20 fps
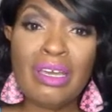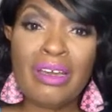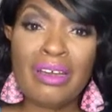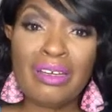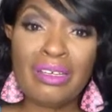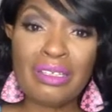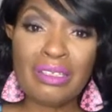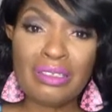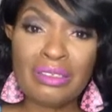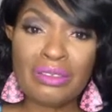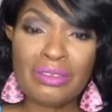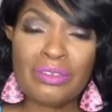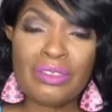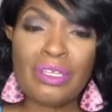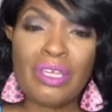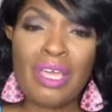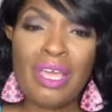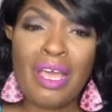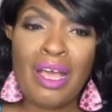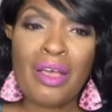Yeah.
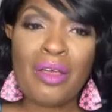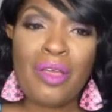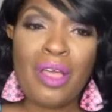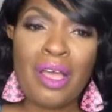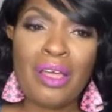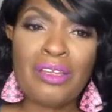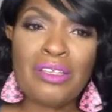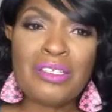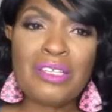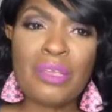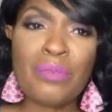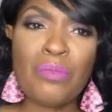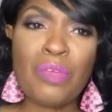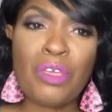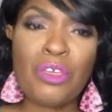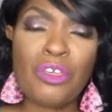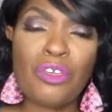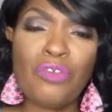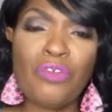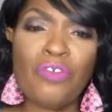How does that
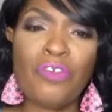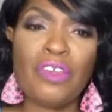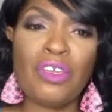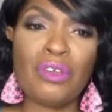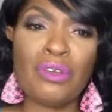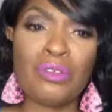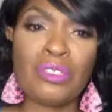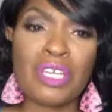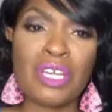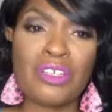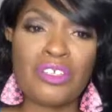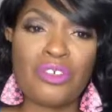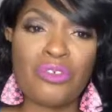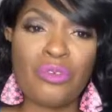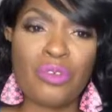make you feel, Dr.